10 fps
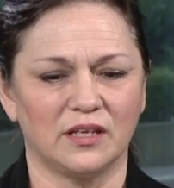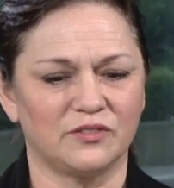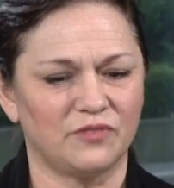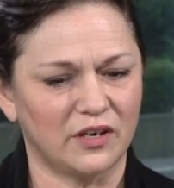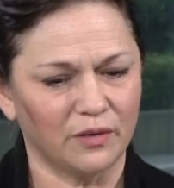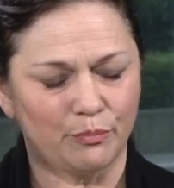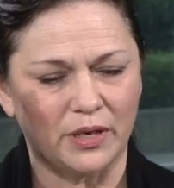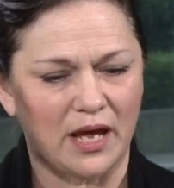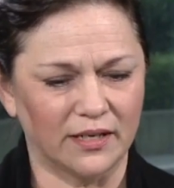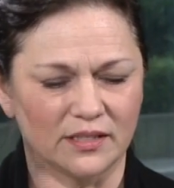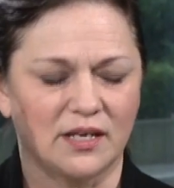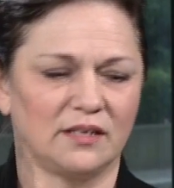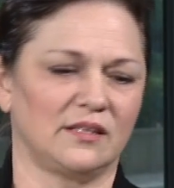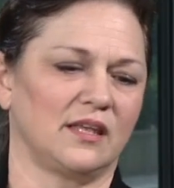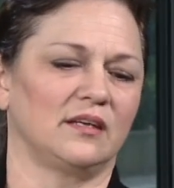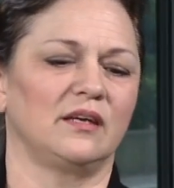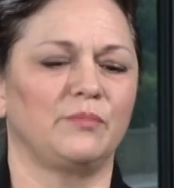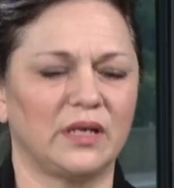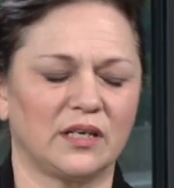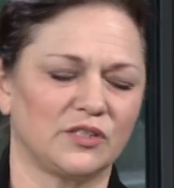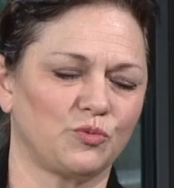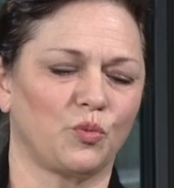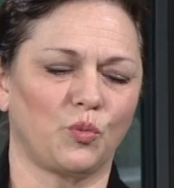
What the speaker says: It's very blindsided thinking because